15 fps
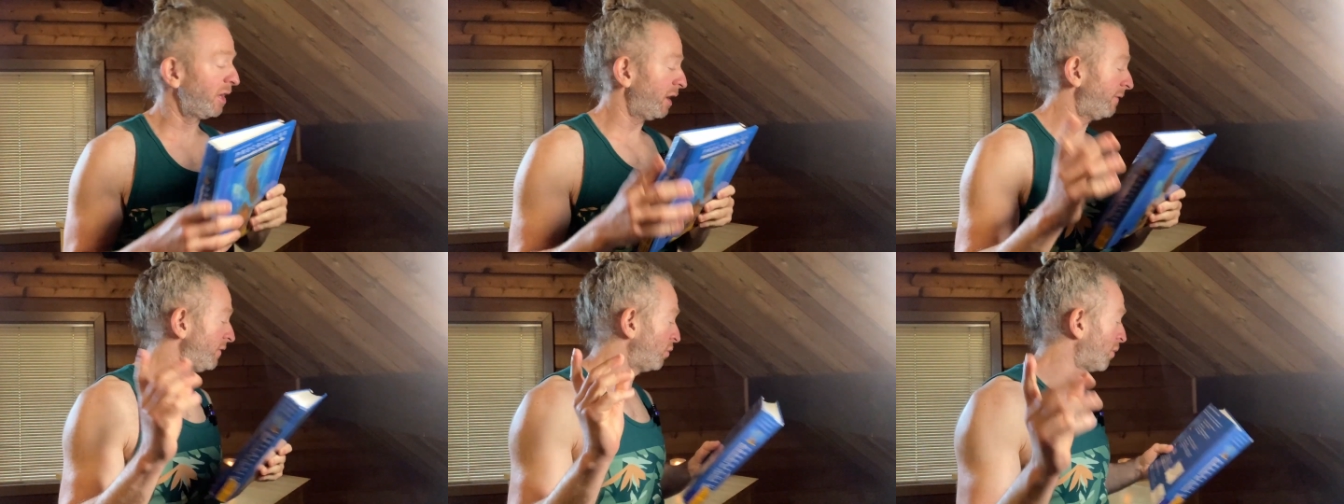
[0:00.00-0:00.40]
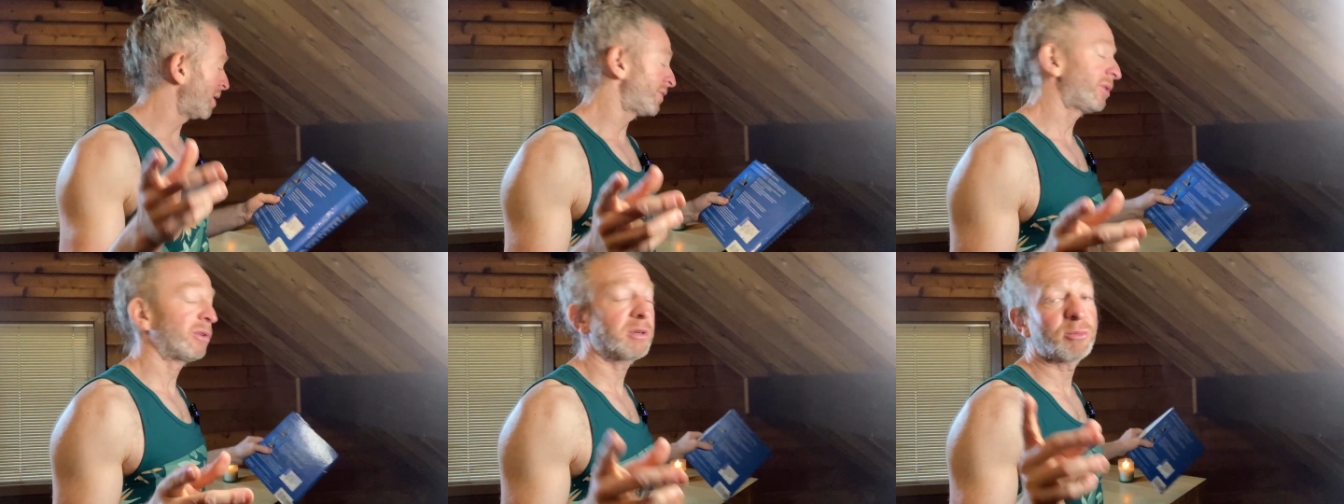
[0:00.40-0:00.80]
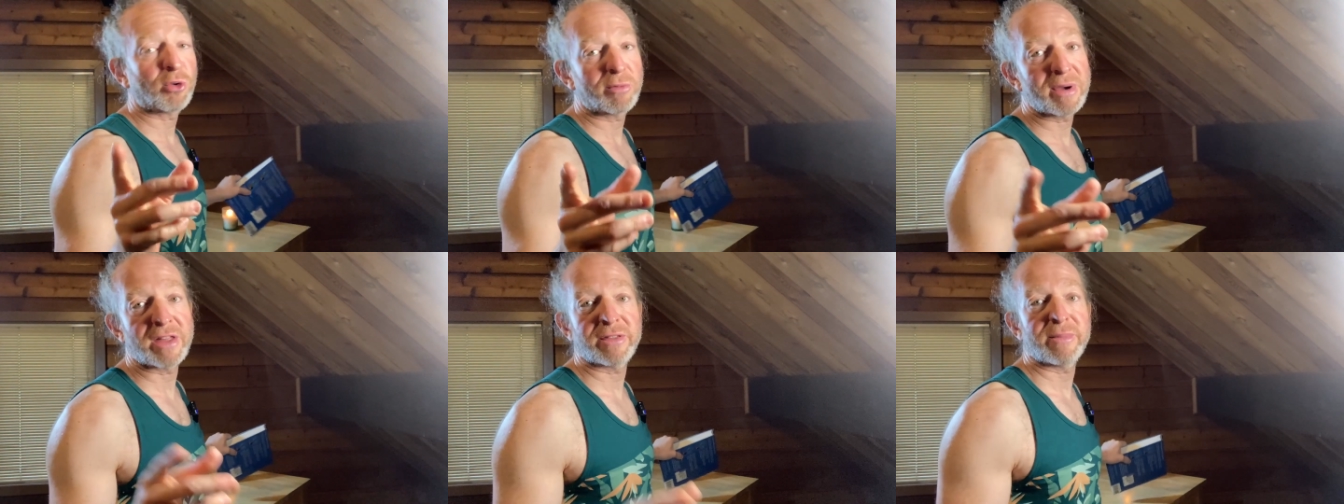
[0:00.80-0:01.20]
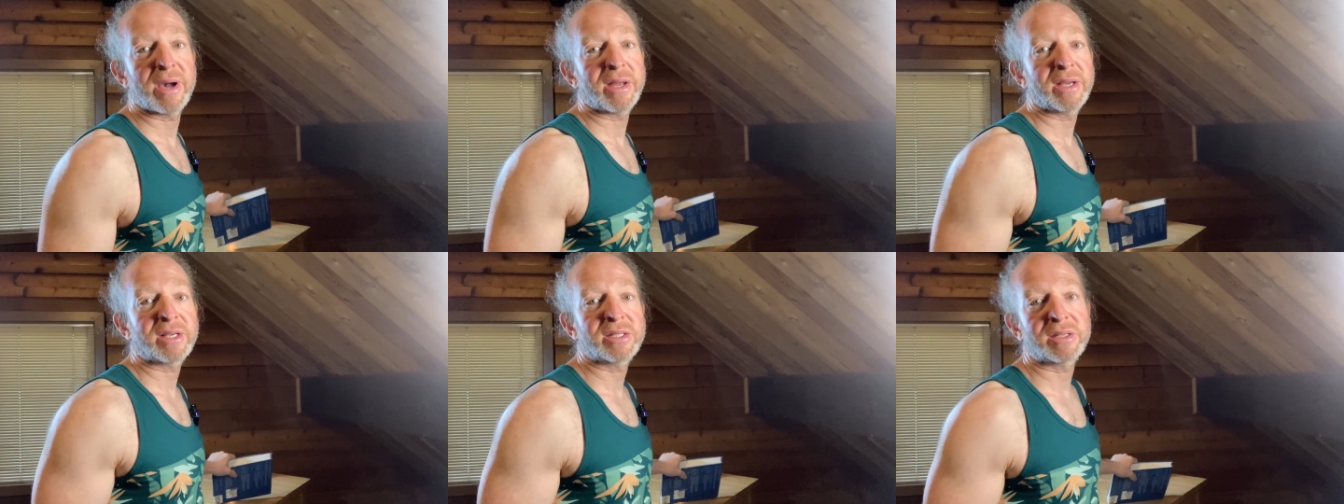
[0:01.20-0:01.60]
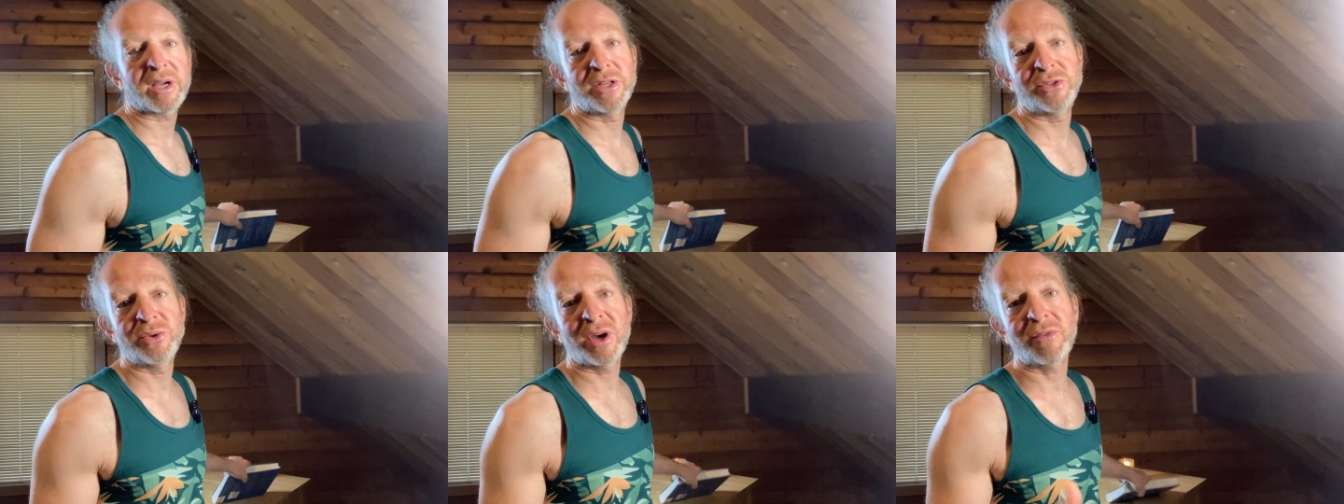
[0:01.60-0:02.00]
If you want to learn more mathematics,
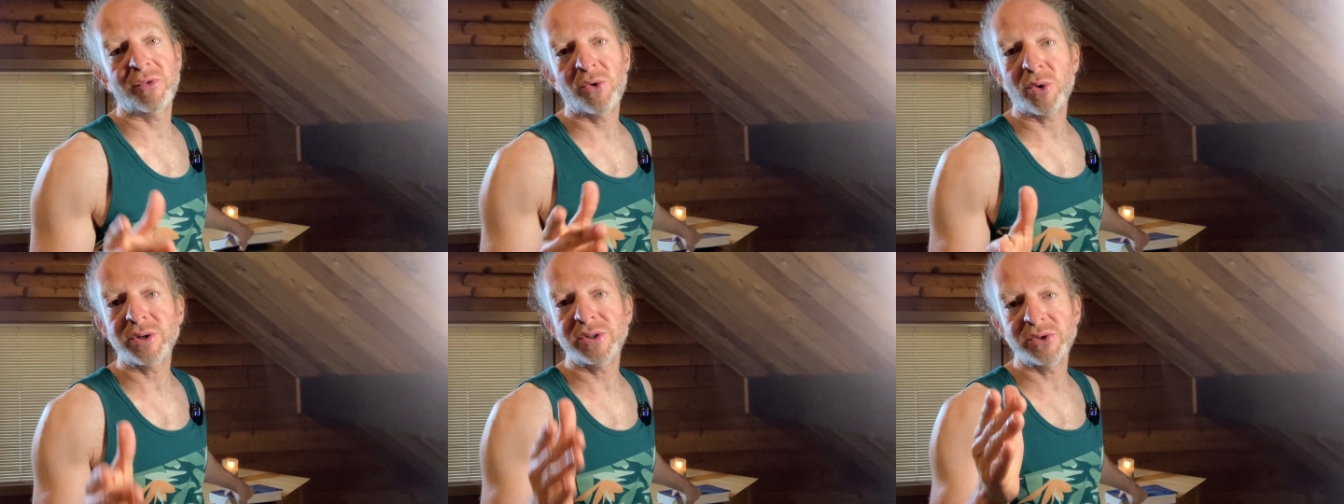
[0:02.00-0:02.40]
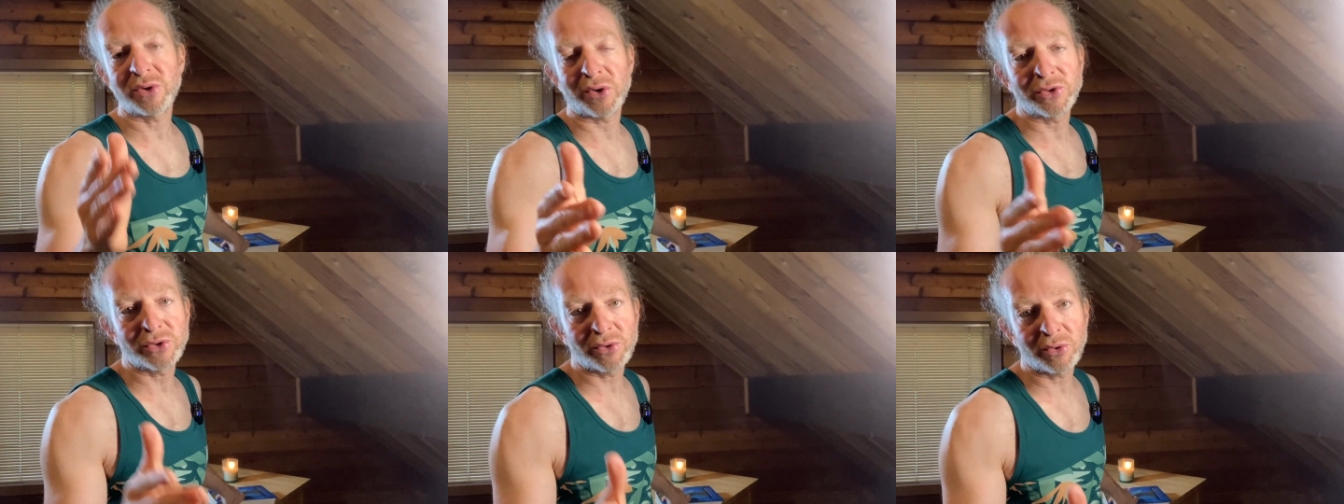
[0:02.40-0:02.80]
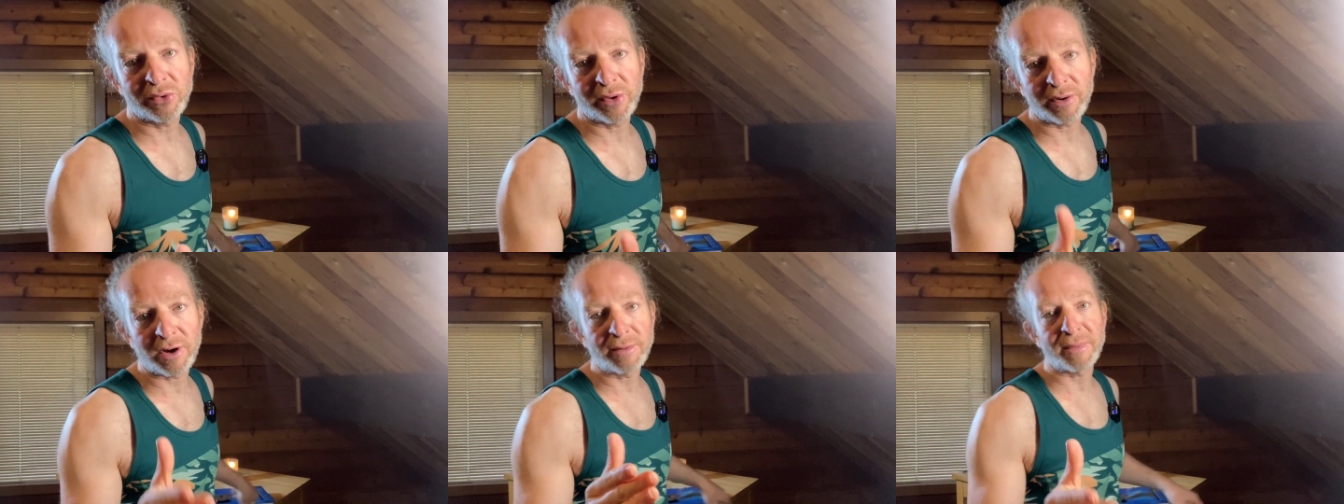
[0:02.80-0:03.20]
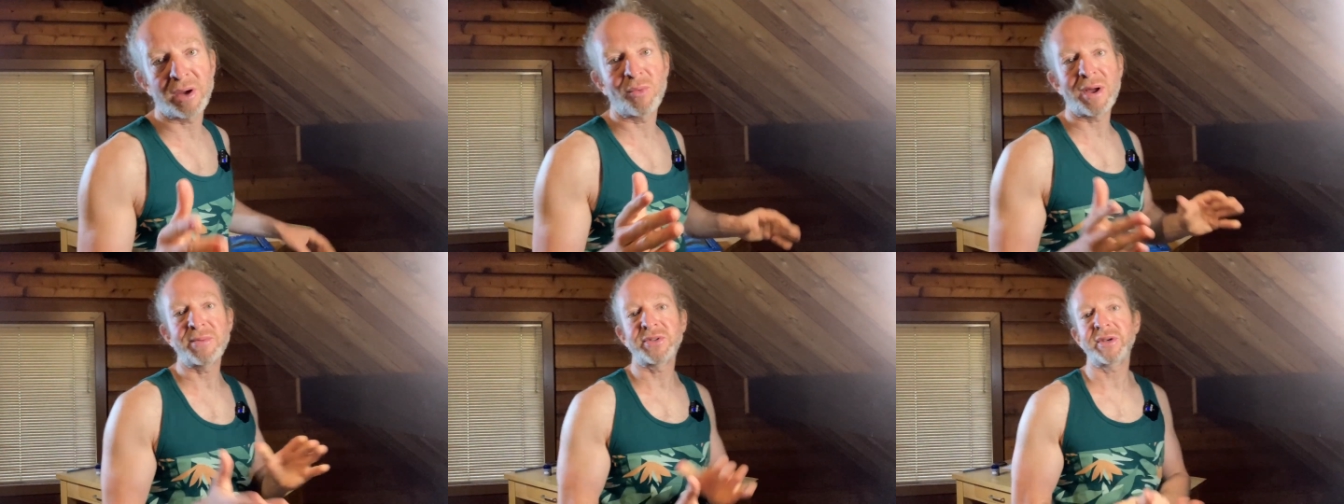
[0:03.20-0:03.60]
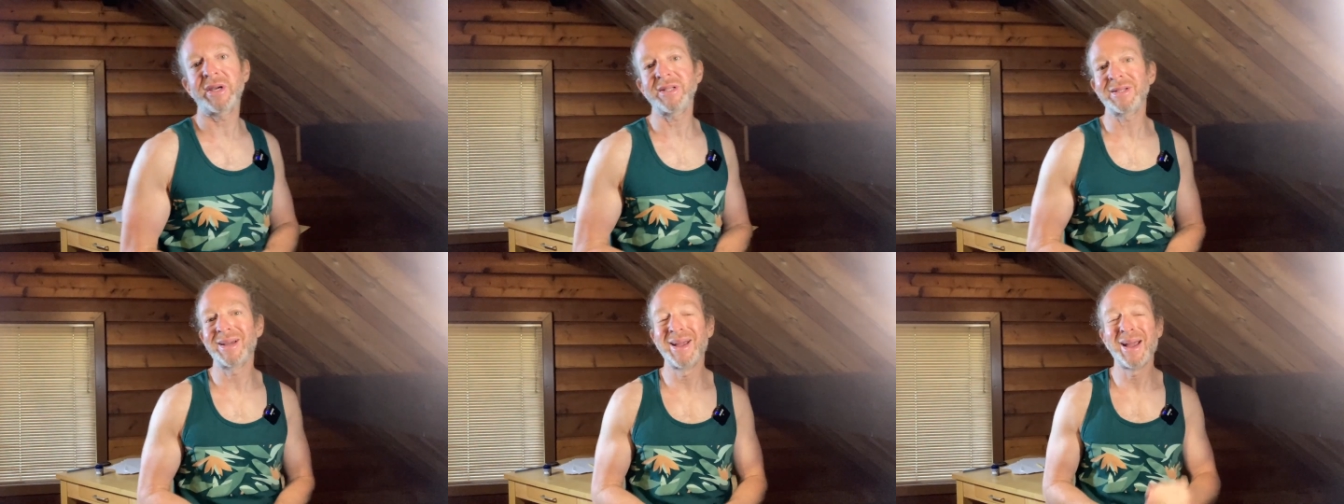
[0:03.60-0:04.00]
I do have courses also. They're on my website,